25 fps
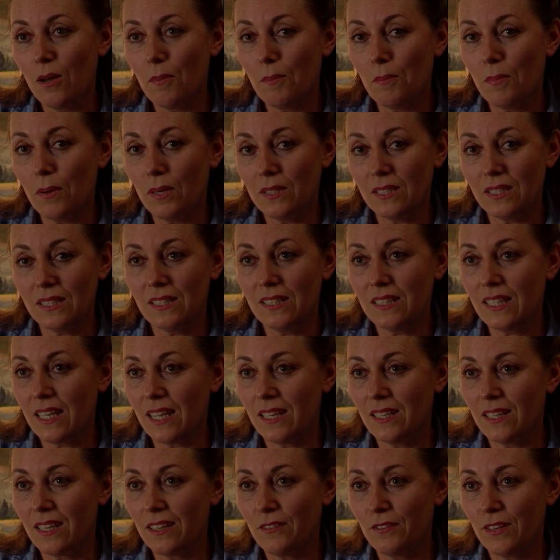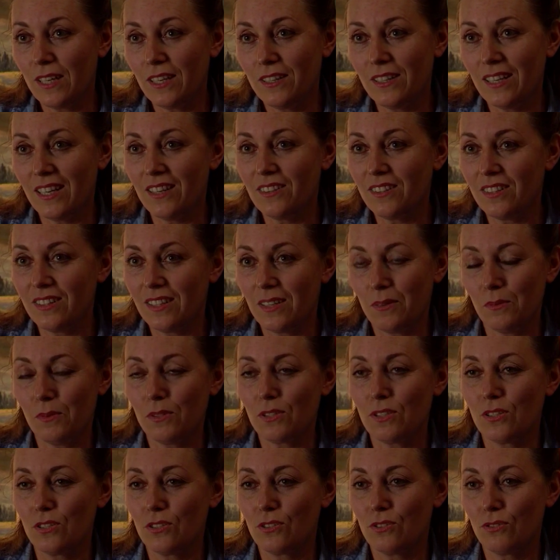But in the end I found out that that
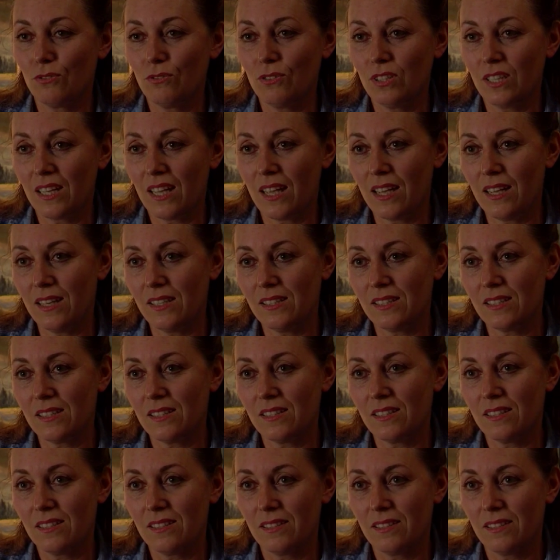wasn't at all the case.